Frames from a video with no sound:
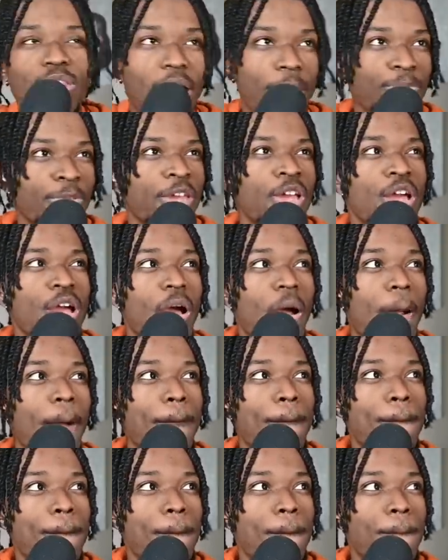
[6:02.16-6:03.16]
that.
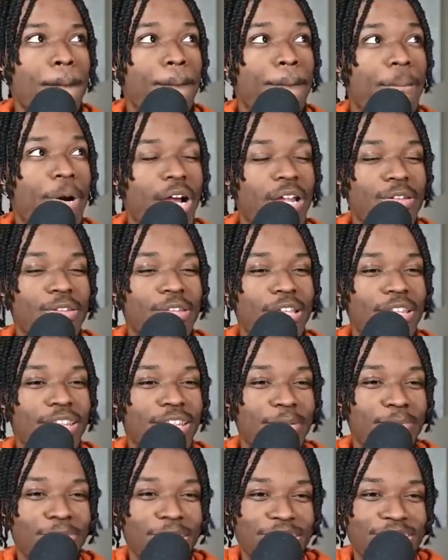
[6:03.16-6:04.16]
But the,
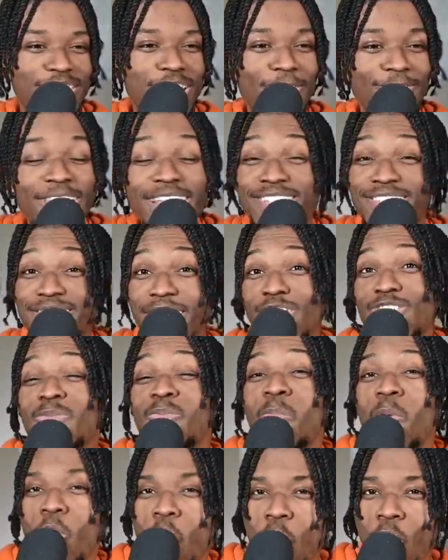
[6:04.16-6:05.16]
the the stuff that sucks
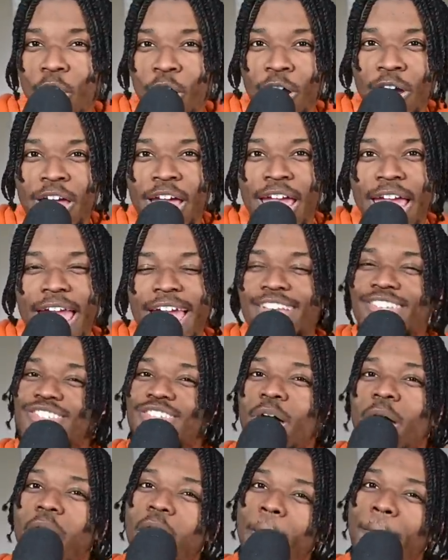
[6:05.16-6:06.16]
more is
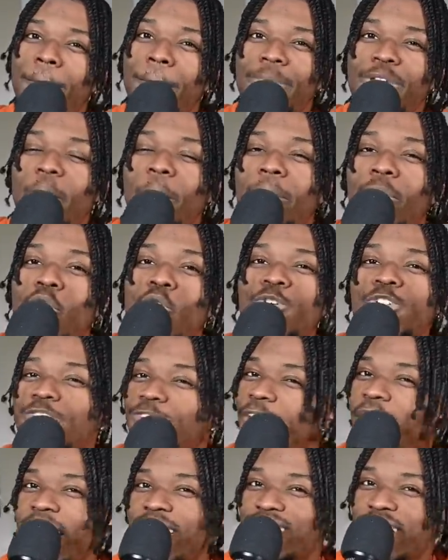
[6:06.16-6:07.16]
the uh, the Bulls
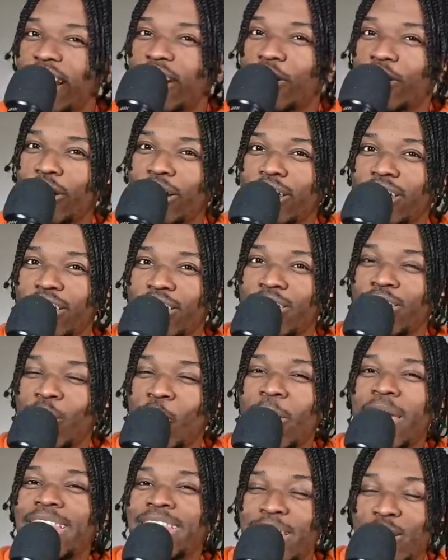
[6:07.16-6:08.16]
fans that are you know
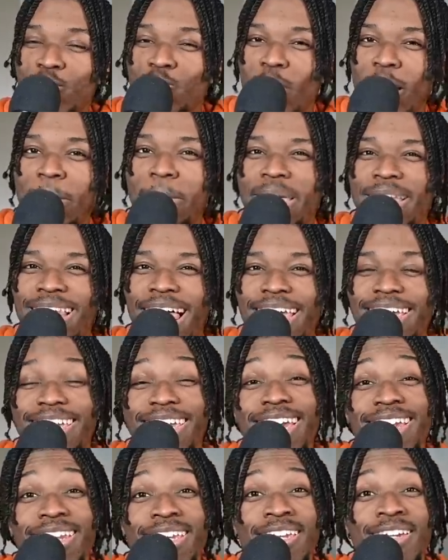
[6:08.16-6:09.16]
in this with me like
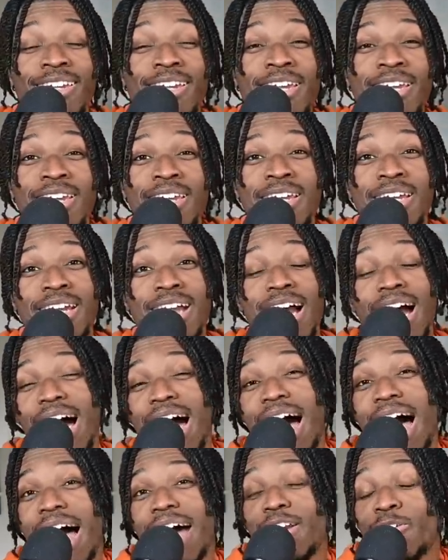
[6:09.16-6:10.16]
Kenny
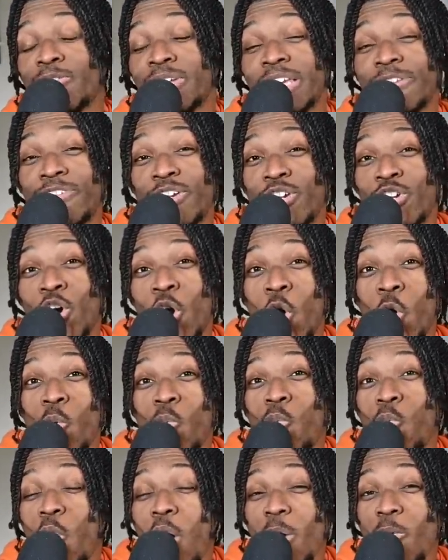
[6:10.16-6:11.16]
I don't even know
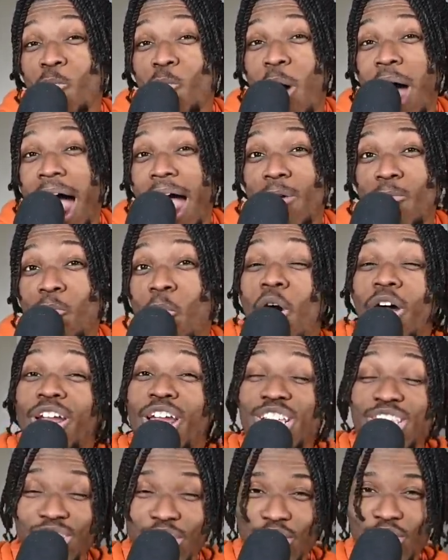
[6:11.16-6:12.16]
what I want
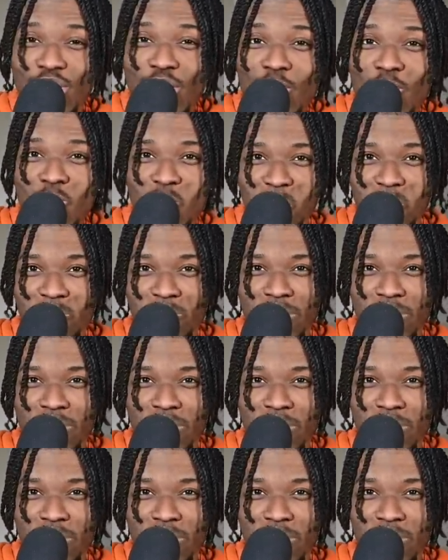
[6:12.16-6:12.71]
us to do.